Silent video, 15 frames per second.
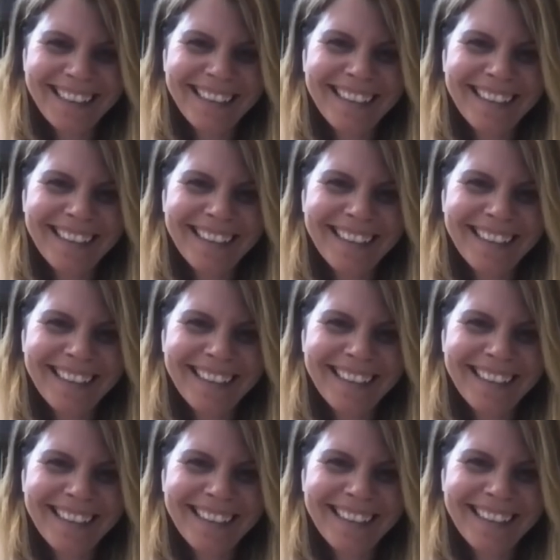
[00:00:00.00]

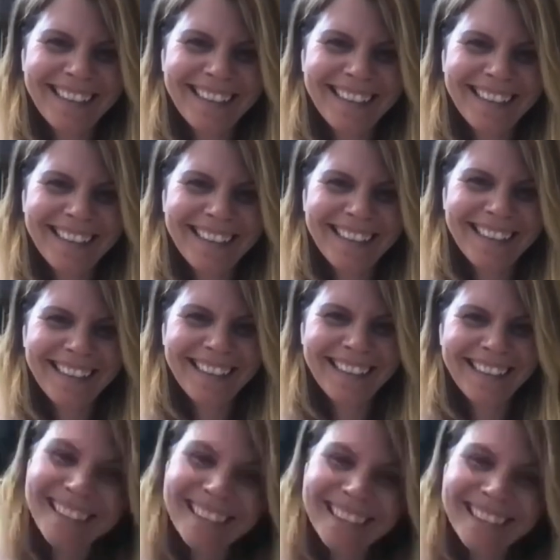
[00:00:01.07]

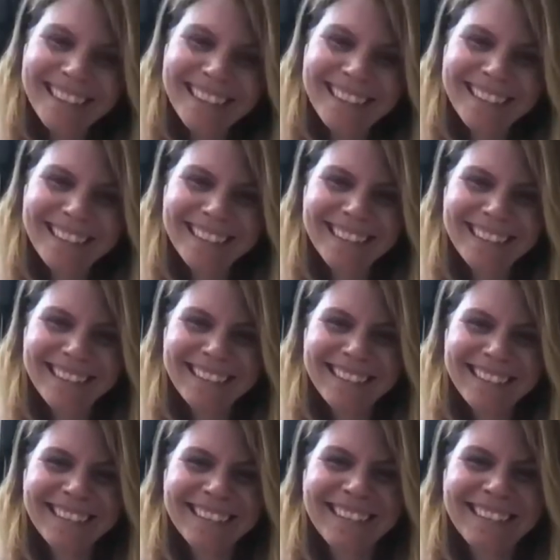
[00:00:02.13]

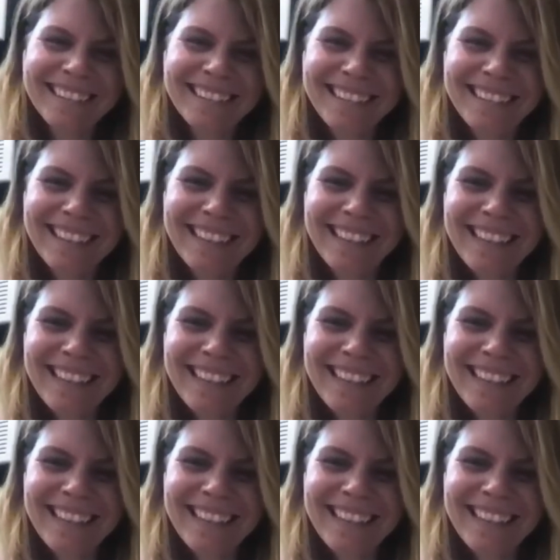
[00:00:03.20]
No words are spoken by the person on screen.